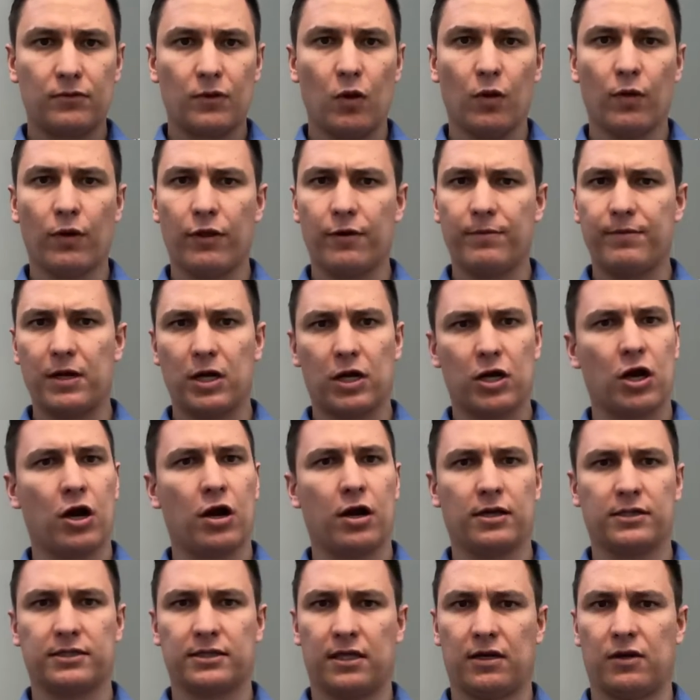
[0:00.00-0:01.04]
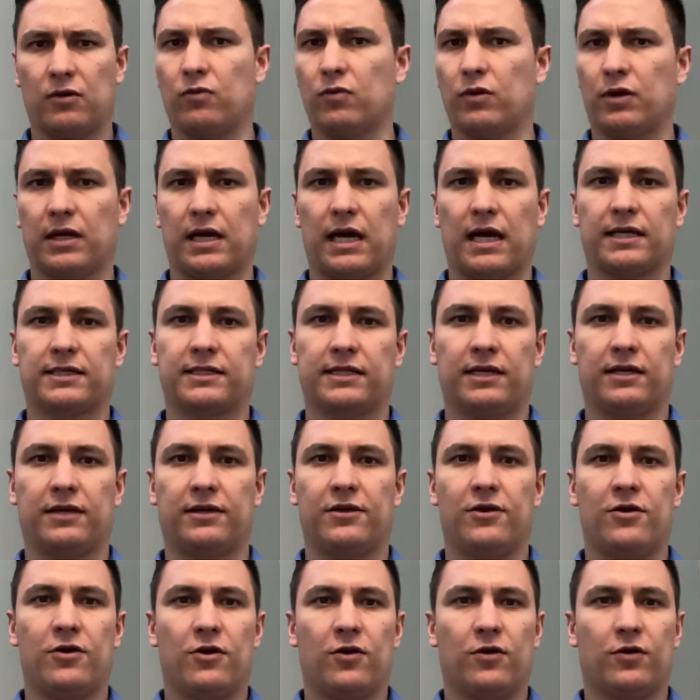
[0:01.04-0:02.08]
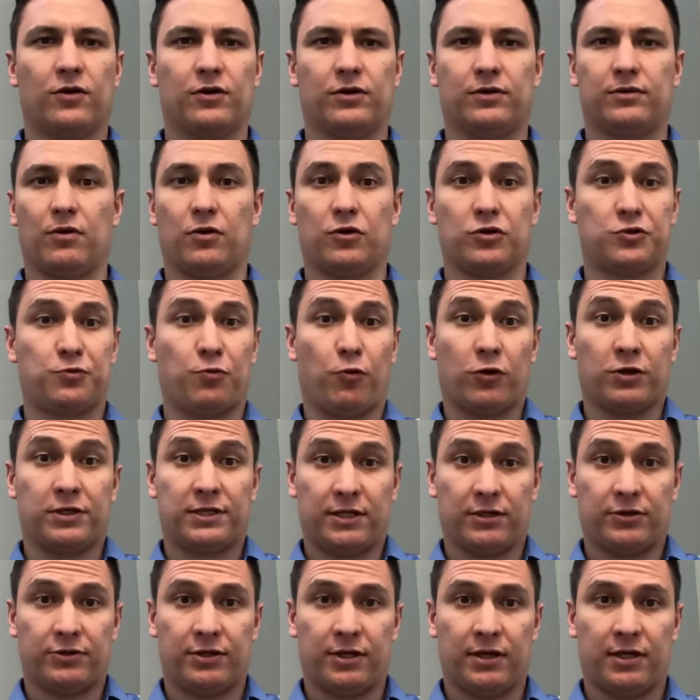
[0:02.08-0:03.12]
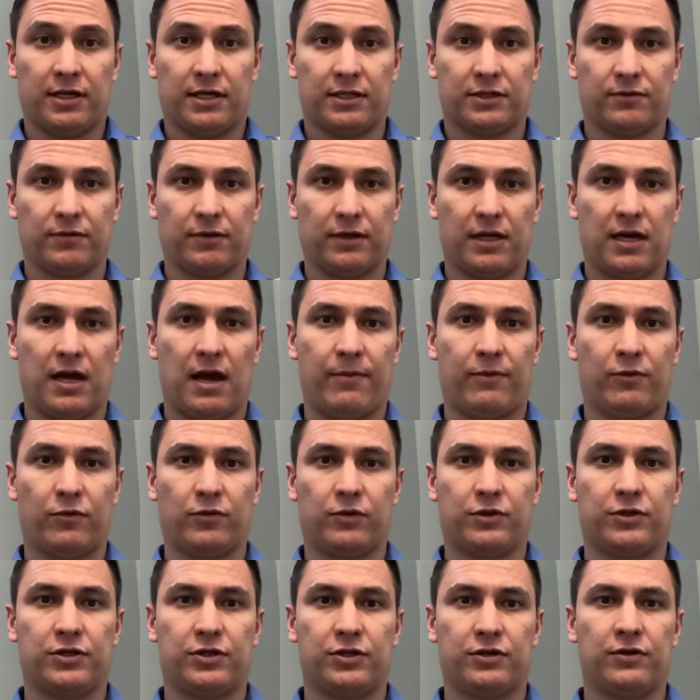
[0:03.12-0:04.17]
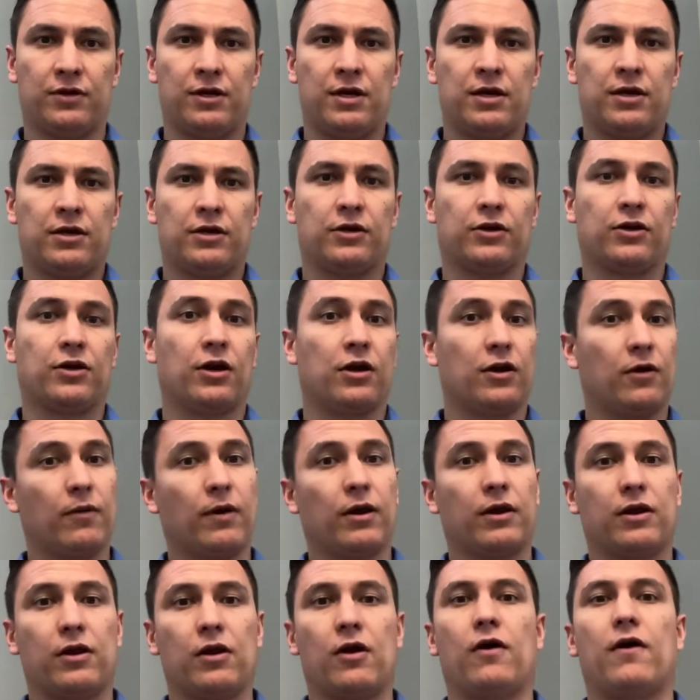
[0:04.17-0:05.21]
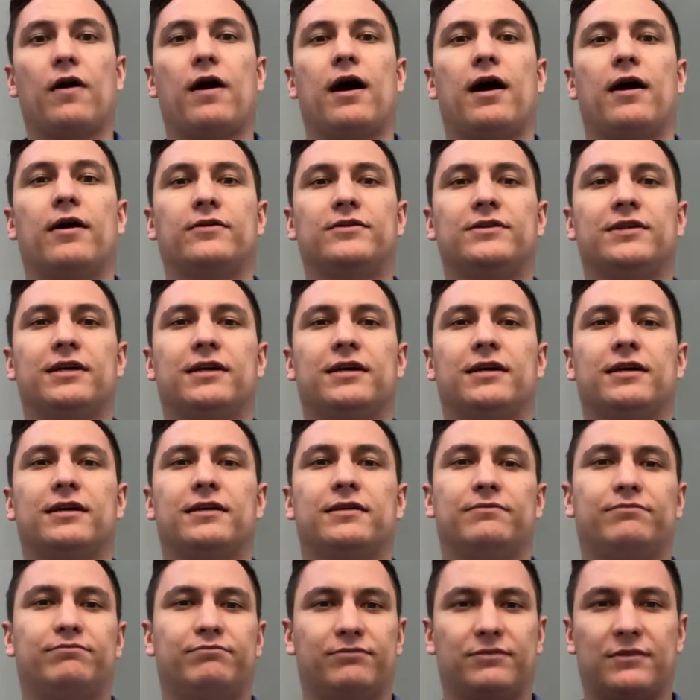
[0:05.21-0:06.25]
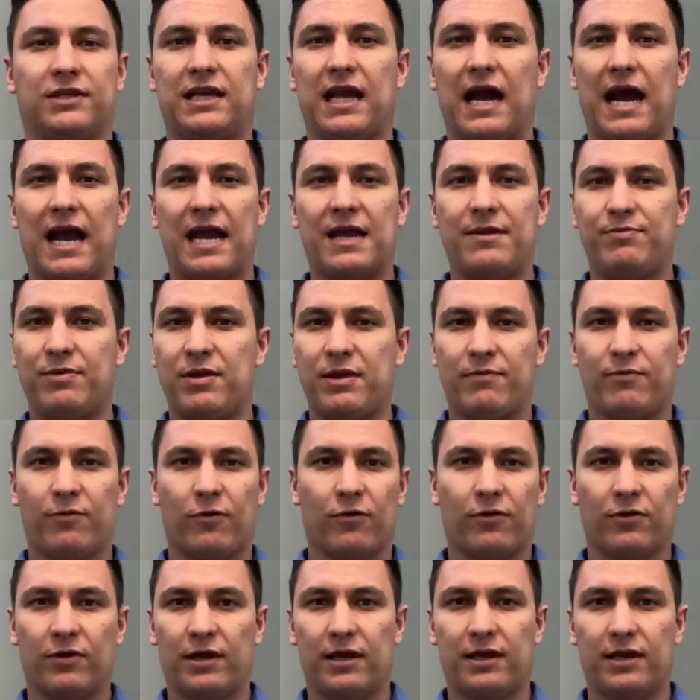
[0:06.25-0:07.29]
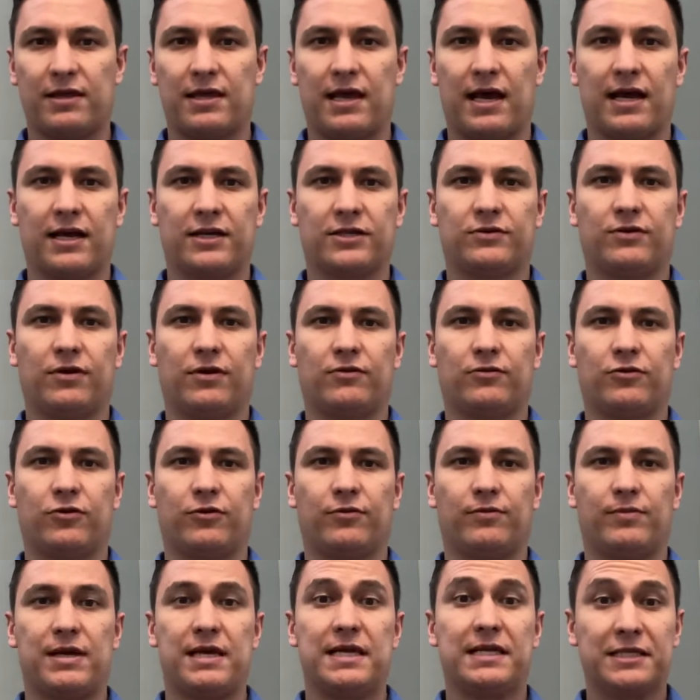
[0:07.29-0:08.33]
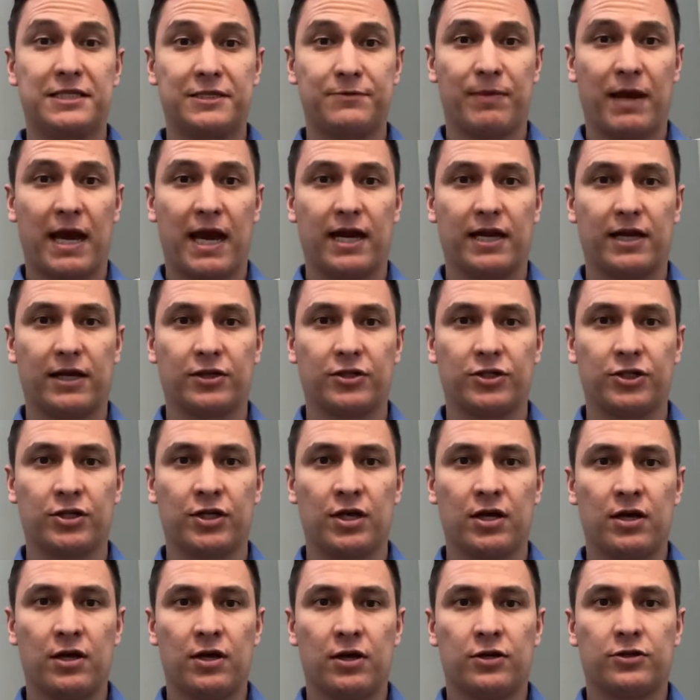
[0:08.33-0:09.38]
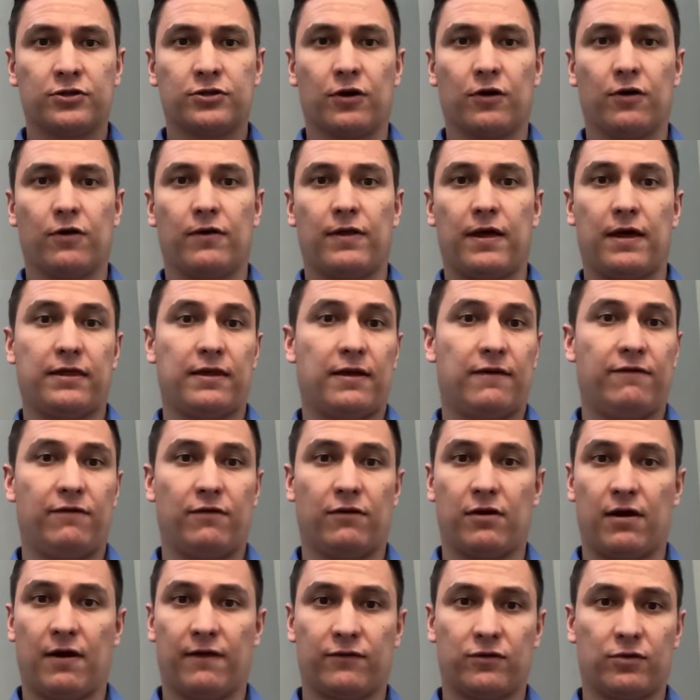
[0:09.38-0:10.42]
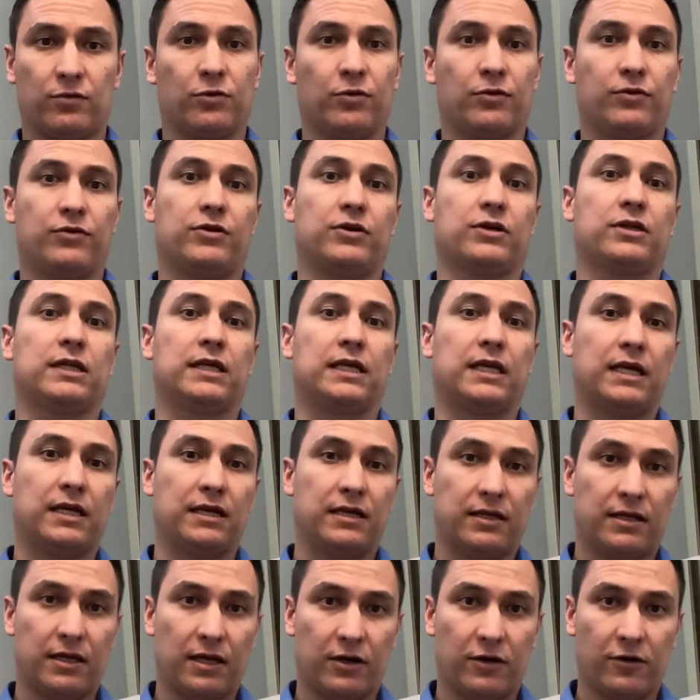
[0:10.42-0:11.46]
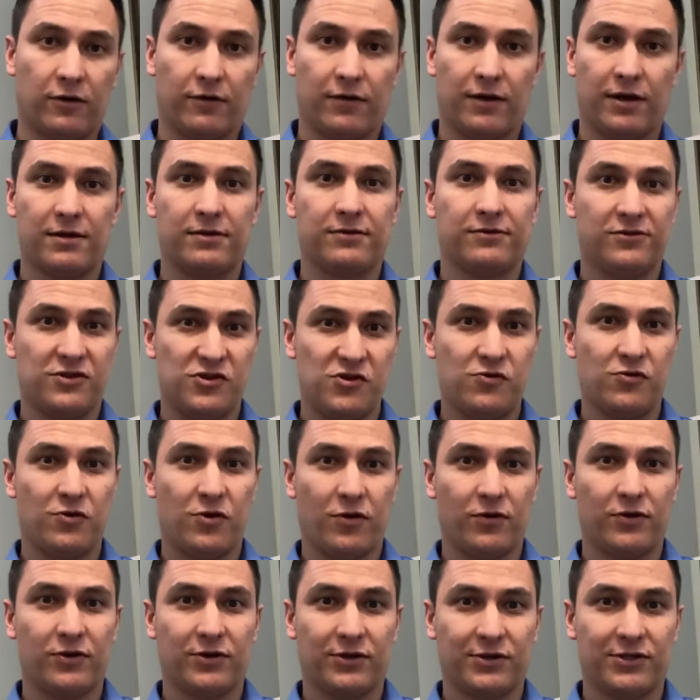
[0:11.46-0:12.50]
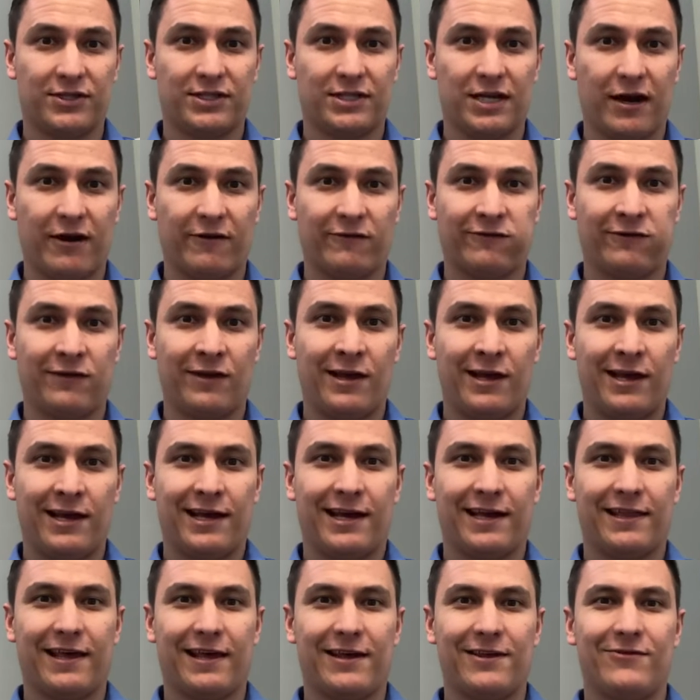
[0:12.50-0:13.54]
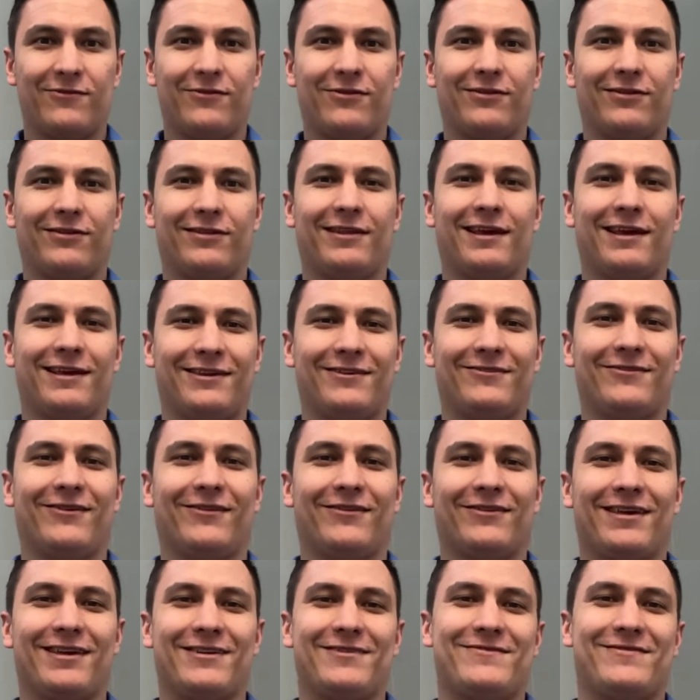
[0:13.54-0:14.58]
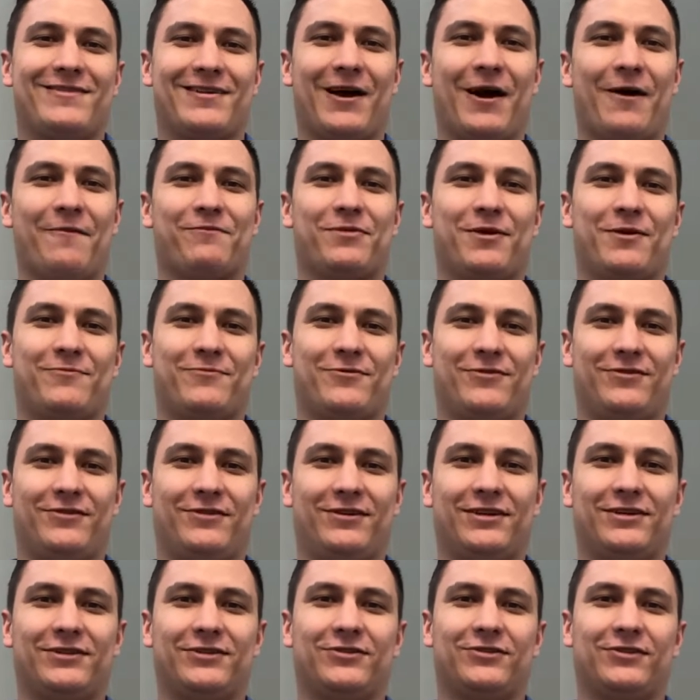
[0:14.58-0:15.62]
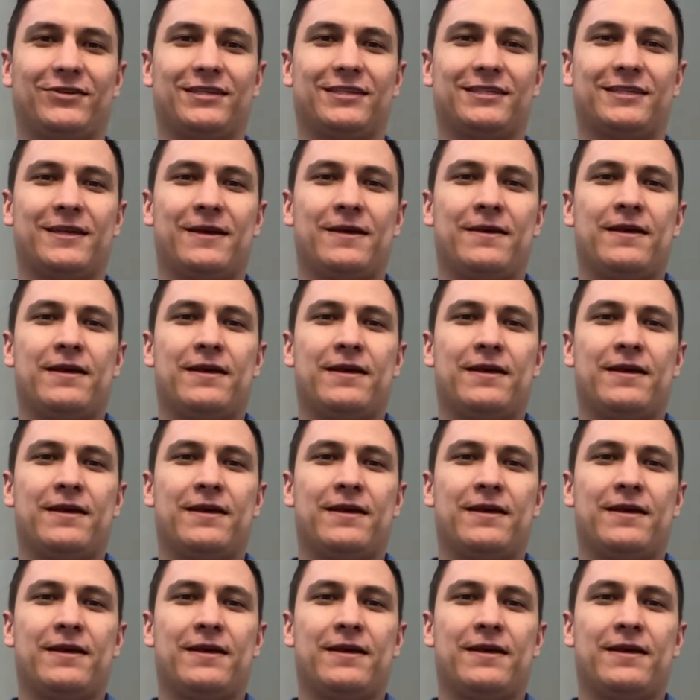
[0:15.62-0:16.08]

whether it be a car accident, work accident, or sports injury. That's a really common one too. You're going to want to know how to guide people in the x-ray room in Spanish so that they feel comfortable with your clinic. They know that you know your stuff and that you know that you can help them with their injuries.